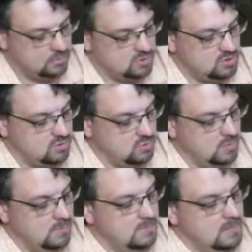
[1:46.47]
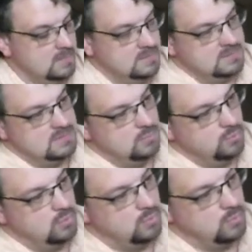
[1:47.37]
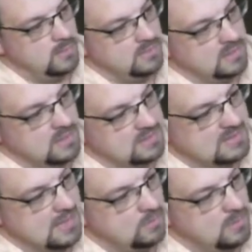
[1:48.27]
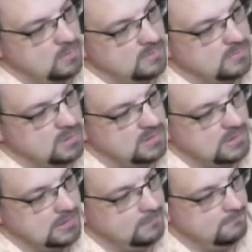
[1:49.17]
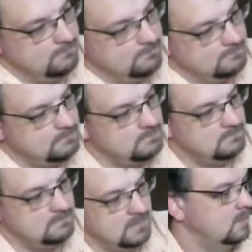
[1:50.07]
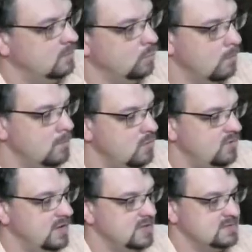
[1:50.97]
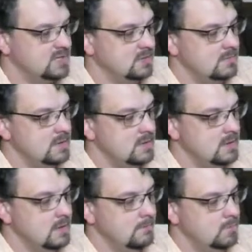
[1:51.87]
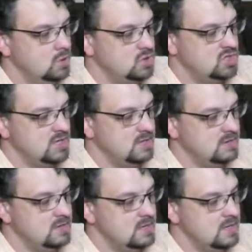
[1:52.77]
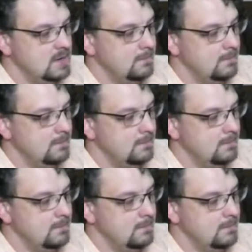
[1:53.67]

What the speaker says: able to see Ruger written on it that way when you put it in. Removing it is going to be pushing the